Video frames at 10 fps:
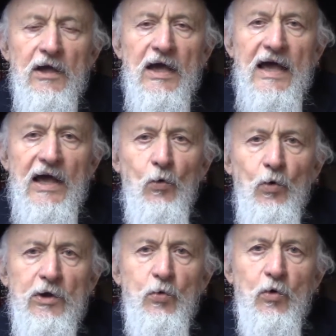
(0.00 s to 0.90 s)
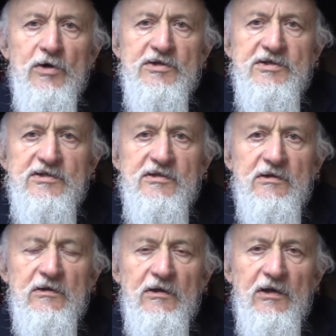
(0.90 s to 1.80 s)
How it was
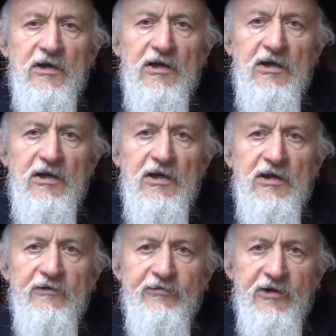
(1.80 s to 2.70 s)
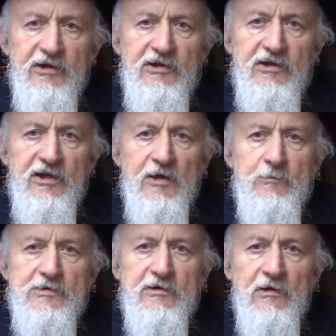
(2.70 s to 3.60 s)
in the Frierdiker
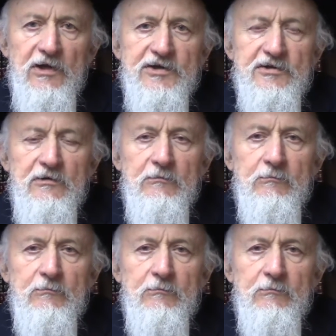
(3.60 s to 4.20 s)
Rebbe's collection,